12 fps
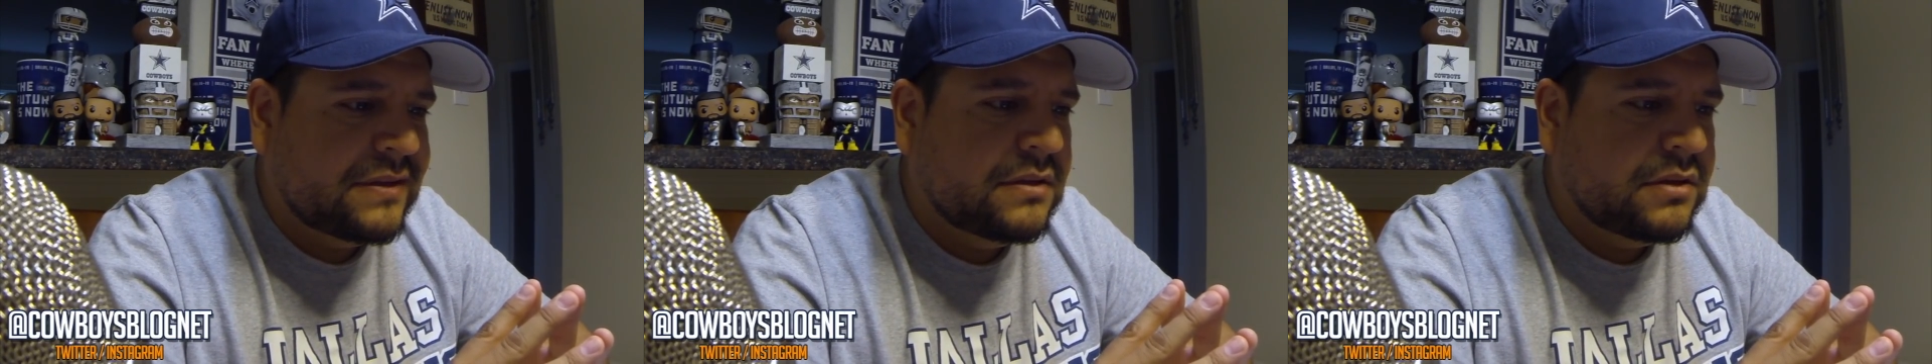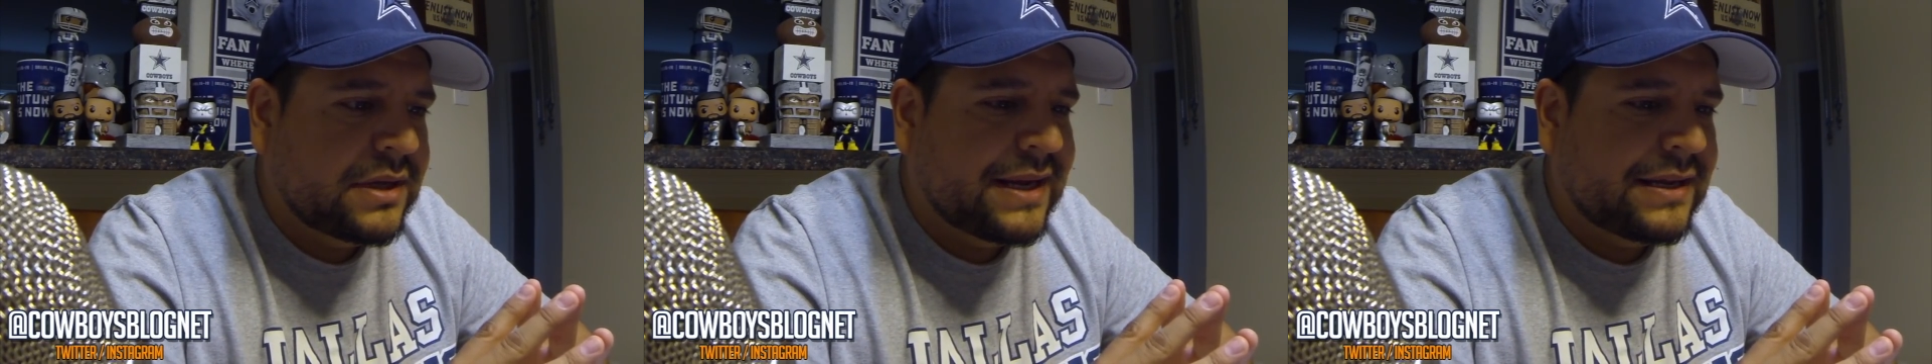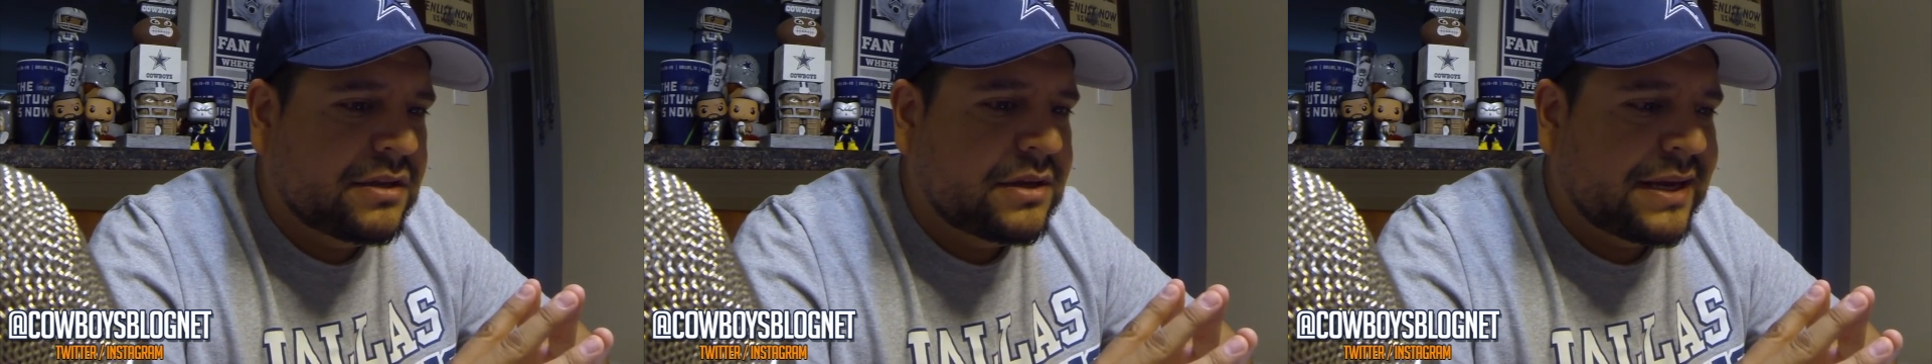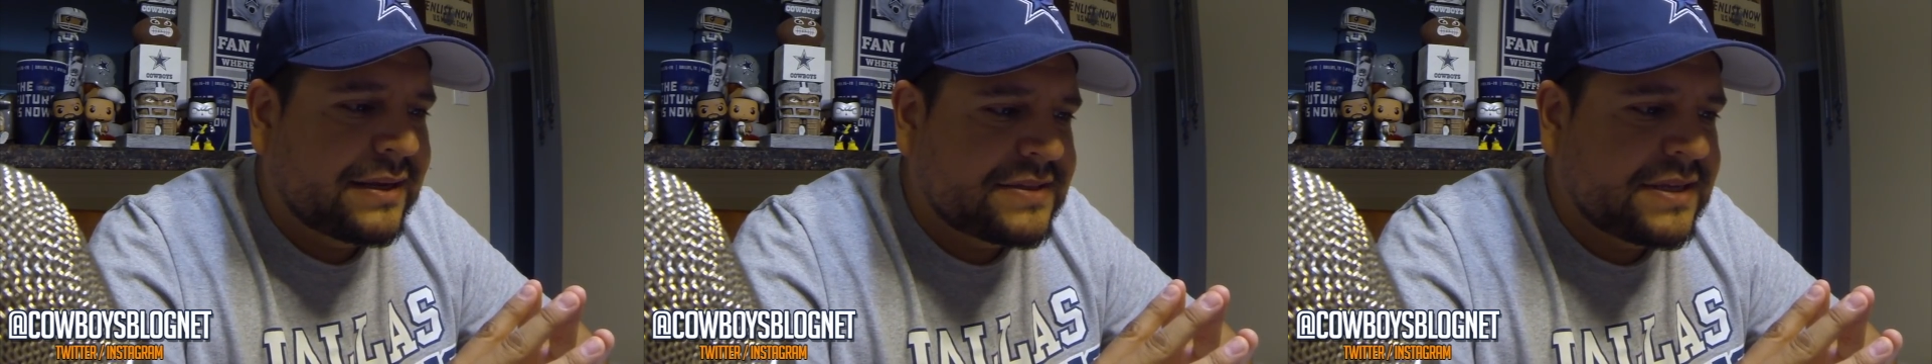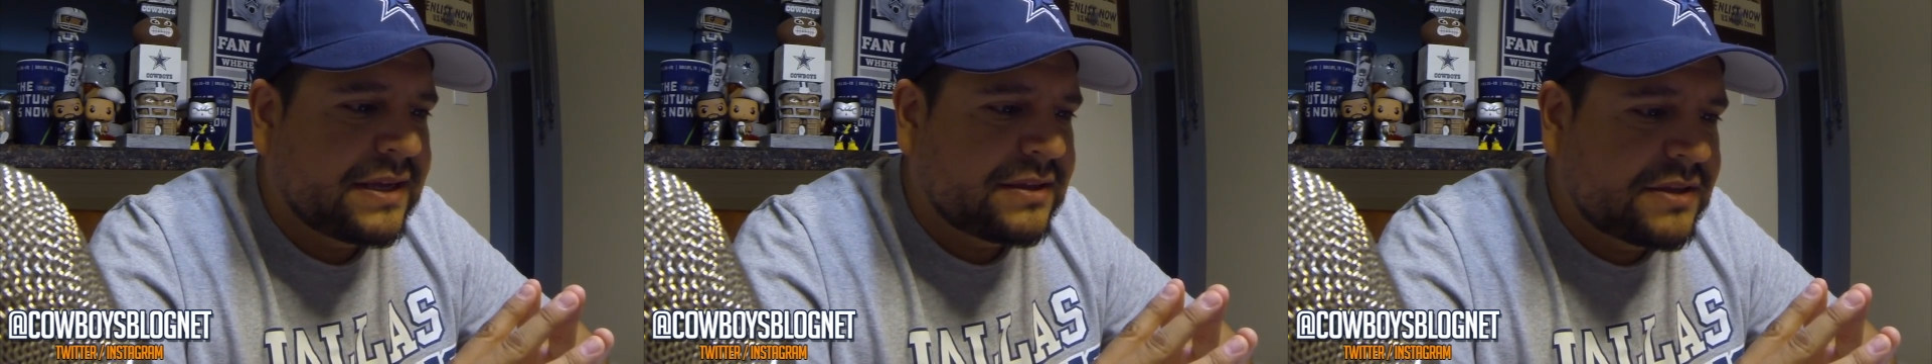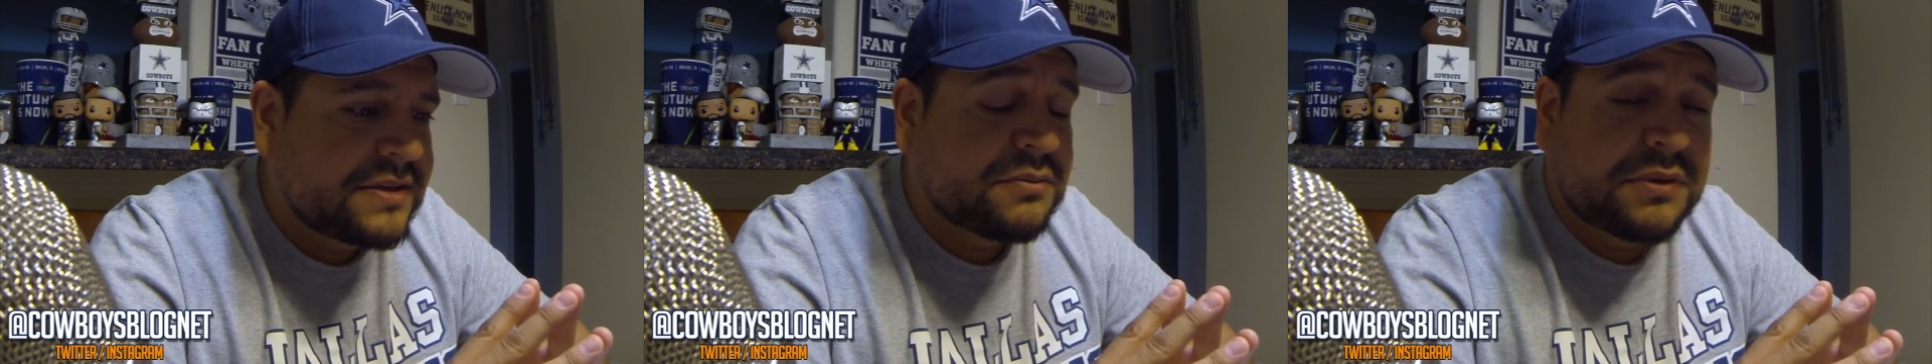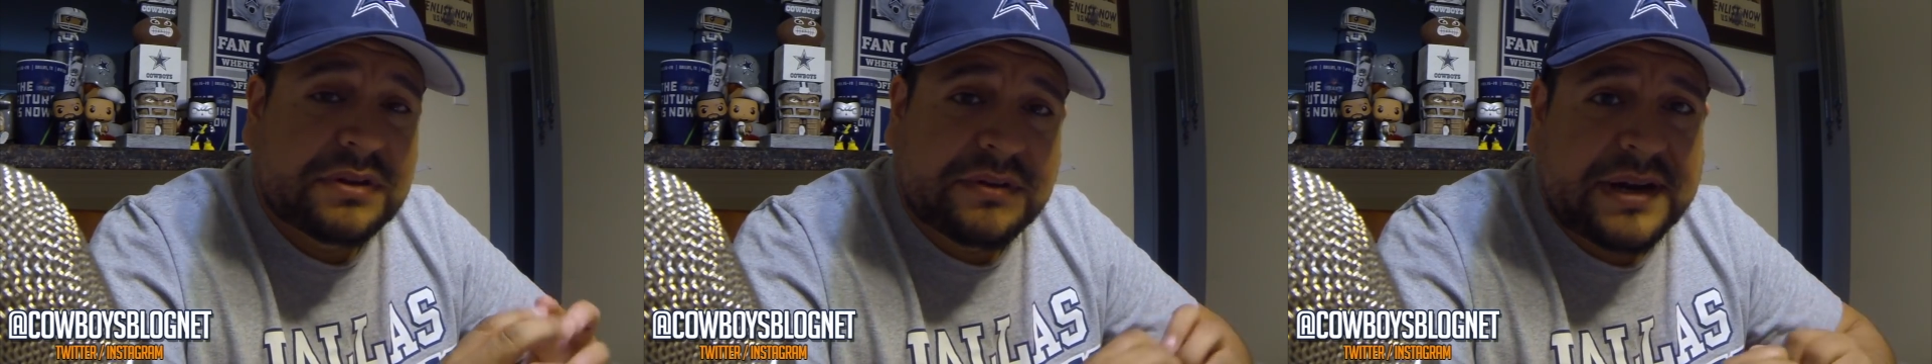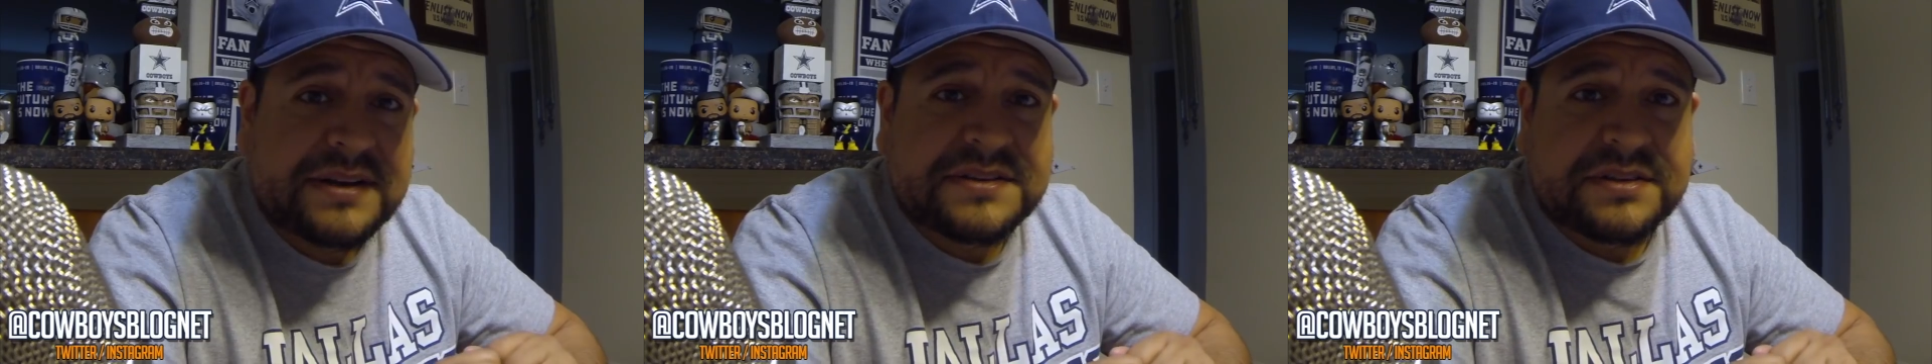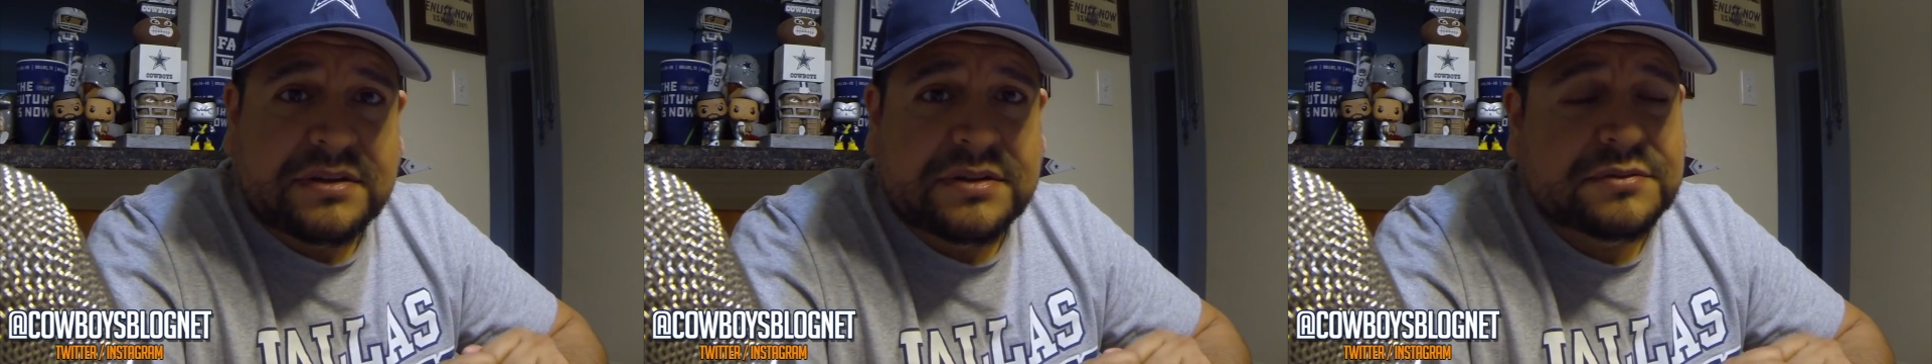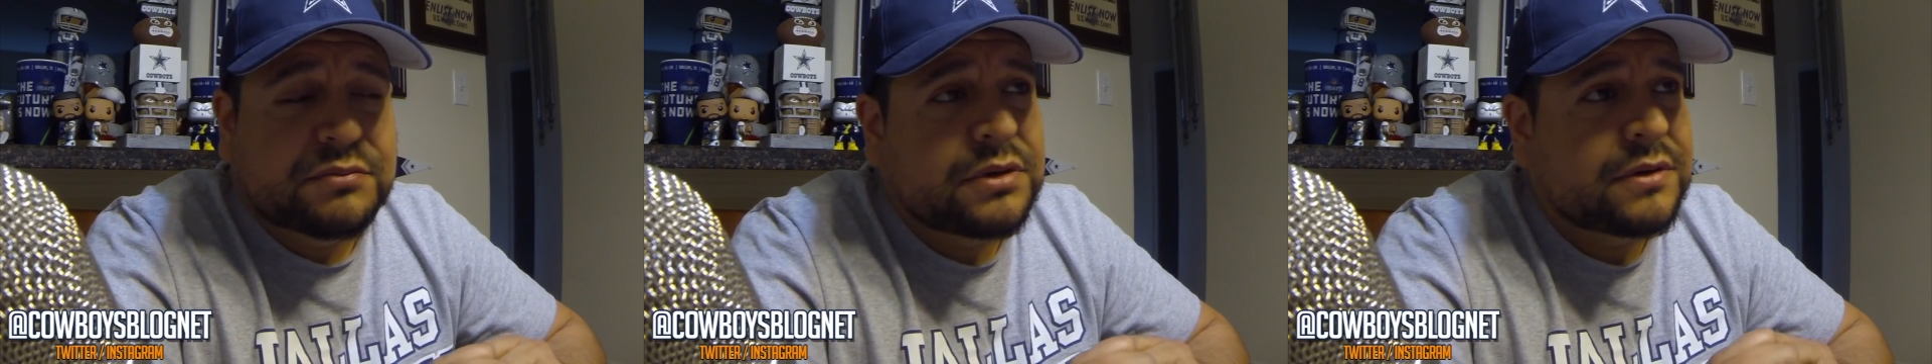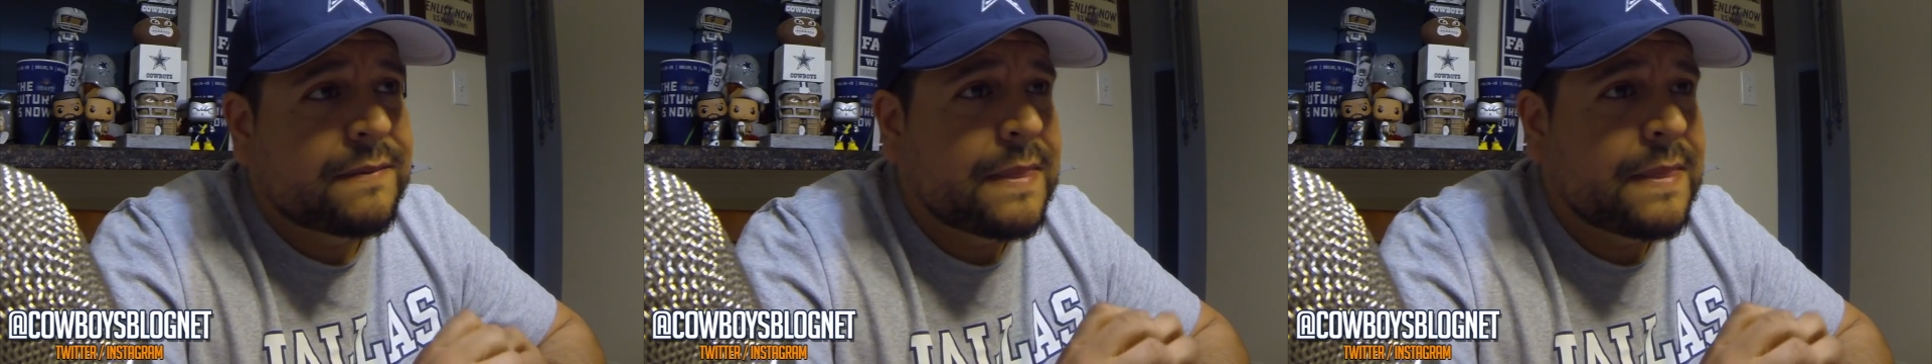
you gotta take this with a grain of salt as well.